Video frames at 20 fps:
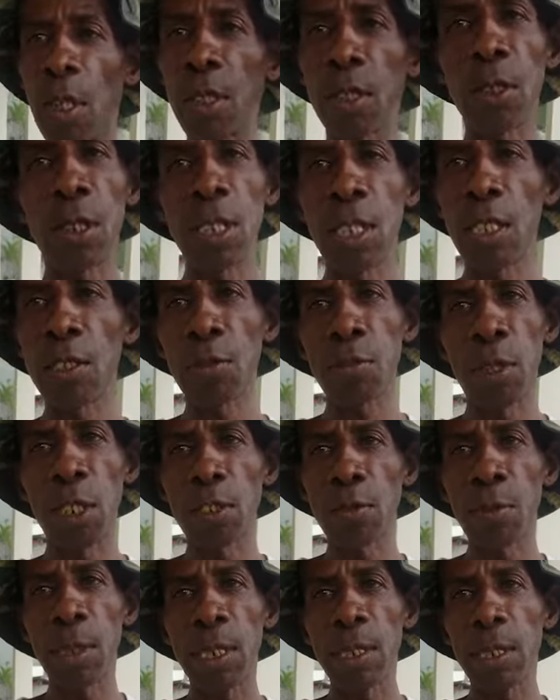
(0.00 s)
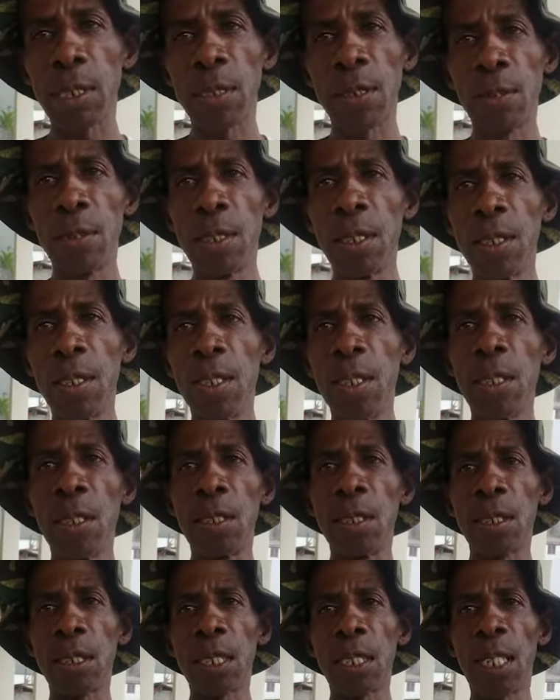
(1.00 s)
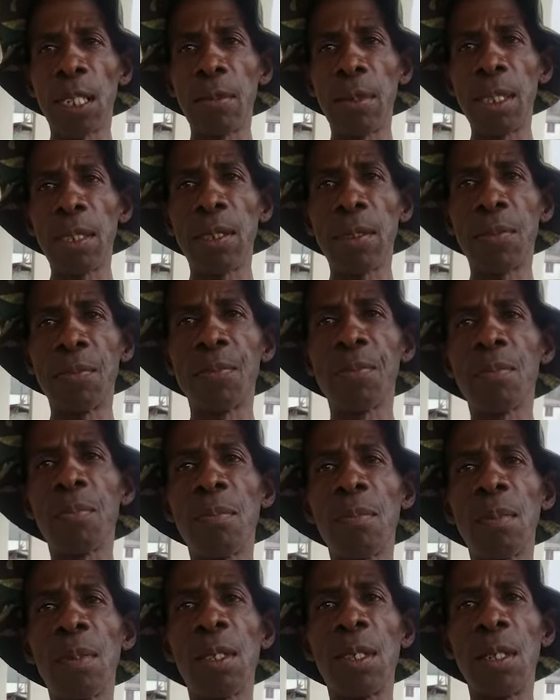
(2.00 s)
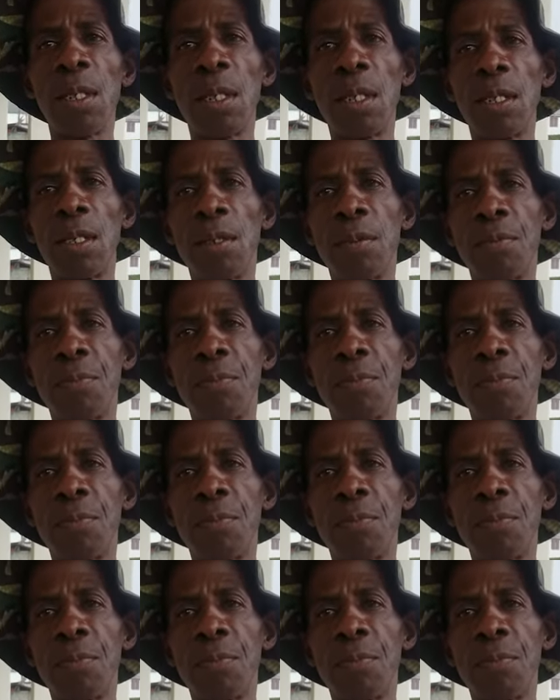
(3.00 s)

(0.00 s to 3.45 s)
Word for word: is a sports place. All right. You know what I mean? Okay. Yeah.